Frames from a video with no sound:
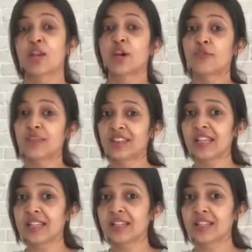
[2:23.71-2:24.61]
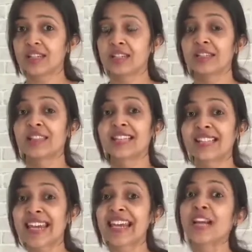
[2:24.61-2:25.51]
Now for this year, the
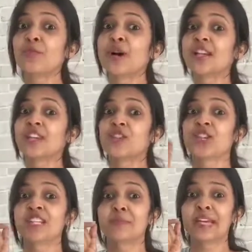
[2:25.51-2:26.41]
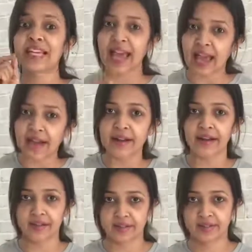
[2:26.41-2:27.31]
second one is just being
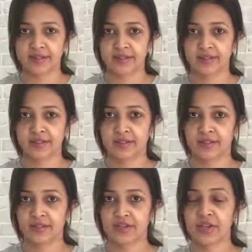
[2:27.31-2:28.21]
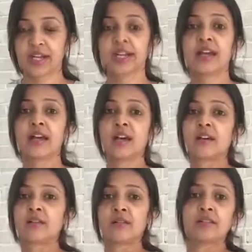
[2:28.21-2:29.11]
added, right?
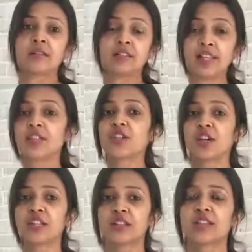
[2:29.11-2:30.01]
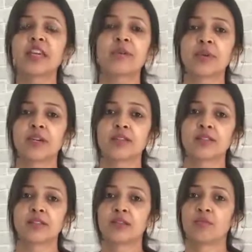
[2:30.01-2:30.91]
This year the theme
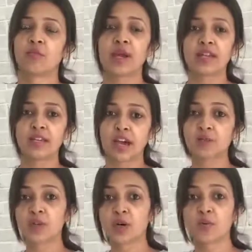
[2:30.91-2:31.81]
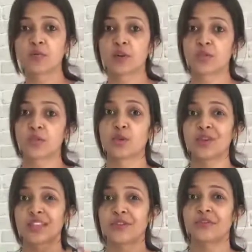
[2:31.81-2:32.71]
is when he comes home from
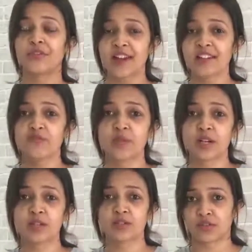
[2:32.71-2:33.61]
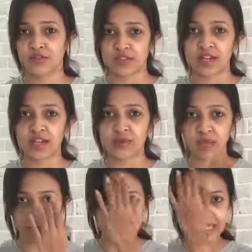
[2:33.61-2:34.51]
school, that 5 minutes of time,
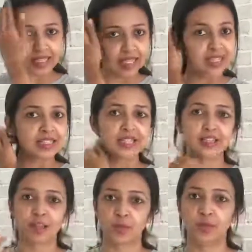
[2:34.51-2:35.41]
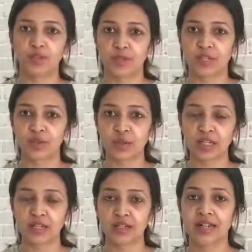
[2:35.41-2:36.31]
the basic things that he's supposed to be
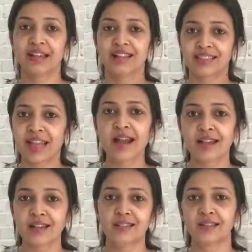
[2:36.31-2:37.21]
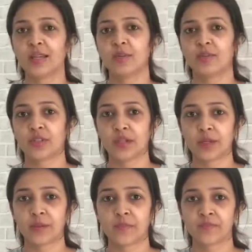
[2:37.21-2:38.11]
doing, that is the theme for the
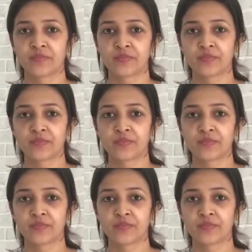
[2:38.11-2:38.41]
year.